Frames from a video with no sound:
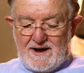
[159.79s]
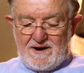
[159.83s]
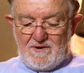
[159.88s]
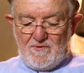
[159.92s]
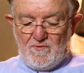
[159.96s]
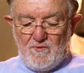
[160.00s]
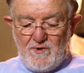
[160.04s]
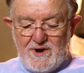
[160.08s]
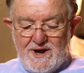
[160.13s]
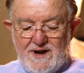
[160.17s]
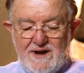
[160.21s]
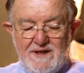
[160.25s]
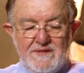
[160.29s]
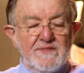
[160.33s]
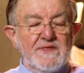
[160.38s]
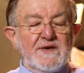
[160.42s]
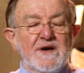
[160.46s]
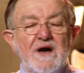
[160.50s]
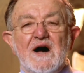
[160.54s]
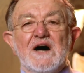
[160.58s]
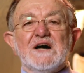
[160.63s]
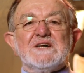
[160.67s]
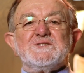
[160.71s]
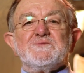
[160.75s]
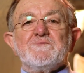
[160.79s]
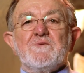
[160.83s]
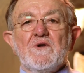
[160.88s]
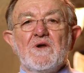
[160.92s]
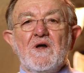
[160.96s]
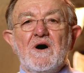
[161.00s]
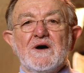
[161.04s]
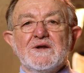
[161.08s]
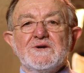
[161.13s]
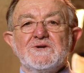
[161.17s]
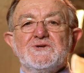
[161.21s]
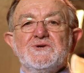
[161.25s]
reading the gospel
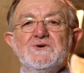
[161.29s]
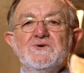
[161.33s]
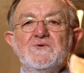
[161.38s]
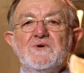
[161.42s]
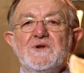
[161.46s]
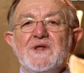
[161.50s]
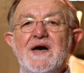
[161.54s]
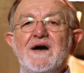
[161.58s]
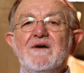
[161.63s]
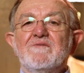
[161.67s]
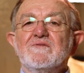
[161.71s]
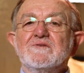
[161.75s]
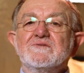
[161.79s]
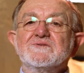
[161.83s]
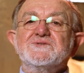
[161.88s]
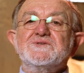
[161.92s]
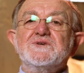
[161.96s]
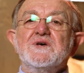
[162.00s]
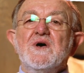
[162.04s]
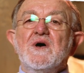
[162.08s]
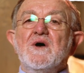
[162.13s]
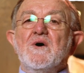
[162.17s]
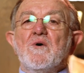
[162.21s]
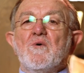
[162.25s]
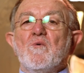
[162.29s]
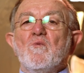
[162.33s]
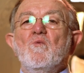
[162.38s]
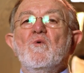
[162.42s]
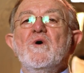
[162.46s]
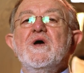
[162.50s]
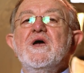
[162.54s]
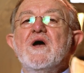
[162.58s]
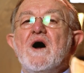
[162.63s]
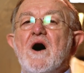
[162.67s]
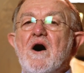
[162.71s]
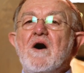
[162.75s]
on two levels,
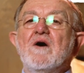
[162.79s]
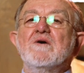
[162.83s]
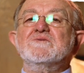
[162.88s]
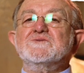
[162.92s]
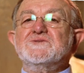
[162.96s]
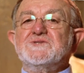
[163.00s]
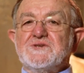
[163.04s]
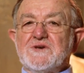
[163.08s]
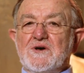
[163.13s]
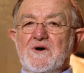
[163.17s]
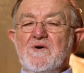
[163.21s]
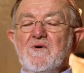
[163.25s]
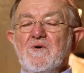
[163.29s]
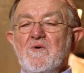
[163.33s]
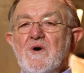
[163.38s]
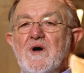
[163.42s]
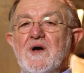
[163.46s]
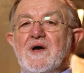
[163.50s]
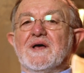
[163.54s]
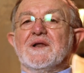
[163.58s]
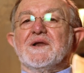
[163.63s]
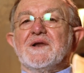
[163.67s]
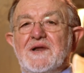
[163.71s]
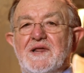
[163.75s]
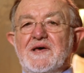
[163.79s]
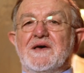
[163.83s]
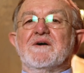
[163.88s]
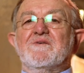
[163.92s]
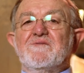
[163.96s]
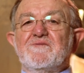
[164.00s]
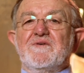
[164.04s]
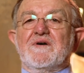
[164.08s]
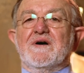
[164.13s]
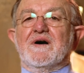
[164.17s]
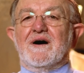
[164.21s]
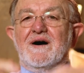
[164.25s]
we also
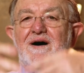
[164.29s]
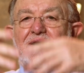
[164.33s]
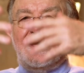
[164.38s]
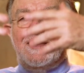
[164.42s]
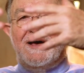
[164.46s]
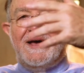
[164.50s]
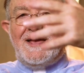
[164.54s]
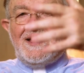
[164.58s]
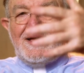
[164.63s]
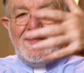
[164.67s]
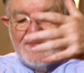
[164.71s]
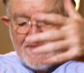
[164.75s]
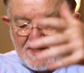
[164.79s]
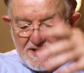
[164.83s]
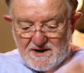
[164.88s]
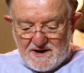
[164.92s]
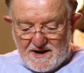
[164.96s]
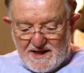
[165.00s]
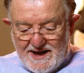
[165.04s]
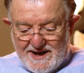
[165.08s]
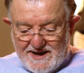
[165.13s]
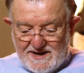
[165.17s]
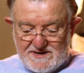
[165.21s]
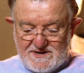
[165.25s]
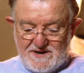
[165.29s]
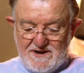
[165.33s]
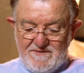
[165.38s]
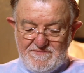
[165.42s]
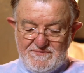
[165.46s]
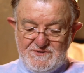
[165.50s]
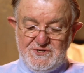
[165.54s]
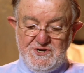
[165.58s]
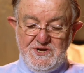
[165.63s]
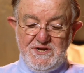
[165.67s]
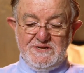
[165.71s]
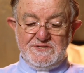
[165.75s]
live in the light of
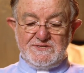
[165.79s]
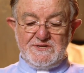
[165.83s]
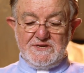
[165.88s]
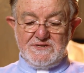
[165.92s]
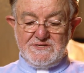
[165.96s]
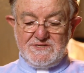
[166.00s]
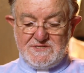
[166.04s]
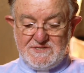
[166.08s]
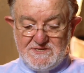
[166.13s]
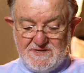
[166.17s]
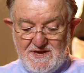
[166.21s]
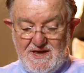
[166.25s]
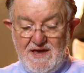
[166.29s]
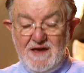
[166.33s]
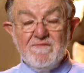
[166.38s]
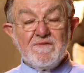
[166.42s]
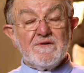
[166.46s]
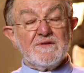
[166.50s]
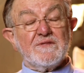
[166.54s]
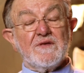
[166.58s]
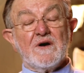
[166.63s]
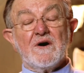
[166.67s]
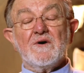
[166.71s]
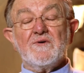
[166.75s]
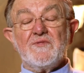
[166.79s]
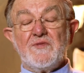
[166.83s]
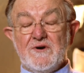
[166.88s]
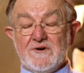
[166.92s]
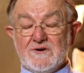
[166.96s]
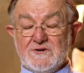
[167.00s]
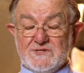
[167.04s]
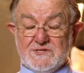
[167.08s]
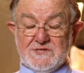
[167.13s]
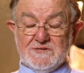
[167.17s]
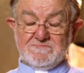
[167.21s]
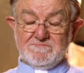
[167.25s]
Jesus, even though
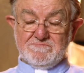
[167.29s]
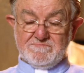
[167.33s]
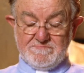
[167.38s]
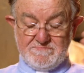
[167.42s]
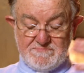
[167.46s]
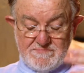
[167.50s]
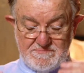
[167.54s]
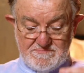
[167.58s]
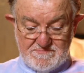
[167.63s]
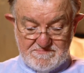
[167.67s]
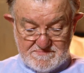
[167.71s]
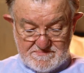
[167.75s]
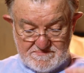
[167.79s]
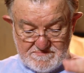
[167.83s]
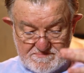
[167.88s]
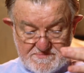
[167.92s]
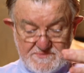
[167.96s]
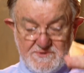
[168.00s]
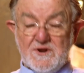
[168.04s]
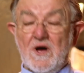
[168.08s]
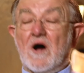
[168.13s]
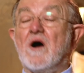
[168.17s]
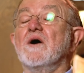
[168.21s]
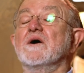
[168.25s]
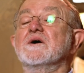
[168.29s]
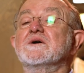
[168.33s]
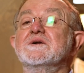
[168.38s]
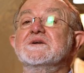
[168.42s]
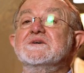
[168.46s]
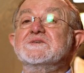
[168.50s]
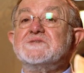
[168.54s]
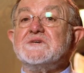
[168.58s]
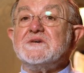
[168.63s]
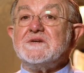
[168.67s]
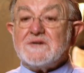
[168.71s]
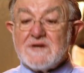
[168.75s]
there's
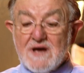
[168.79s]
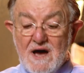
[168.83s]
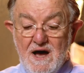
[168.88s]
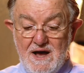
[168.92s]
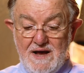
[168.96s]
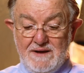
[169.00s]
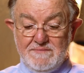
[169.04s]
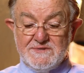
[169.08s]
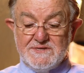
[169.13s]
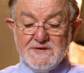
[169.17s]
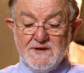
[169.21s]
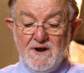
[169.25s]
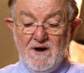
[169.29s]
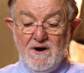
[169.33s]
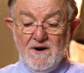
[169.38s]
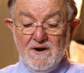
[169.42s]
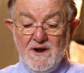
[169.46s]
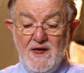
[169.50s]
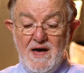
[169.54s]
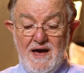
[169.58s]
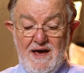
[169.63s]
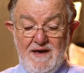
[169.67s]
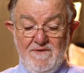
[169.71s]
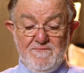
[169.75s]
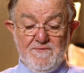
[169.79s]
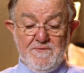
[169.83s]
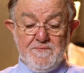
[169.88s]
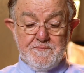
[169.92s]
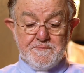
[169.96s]
darkness at times in our life.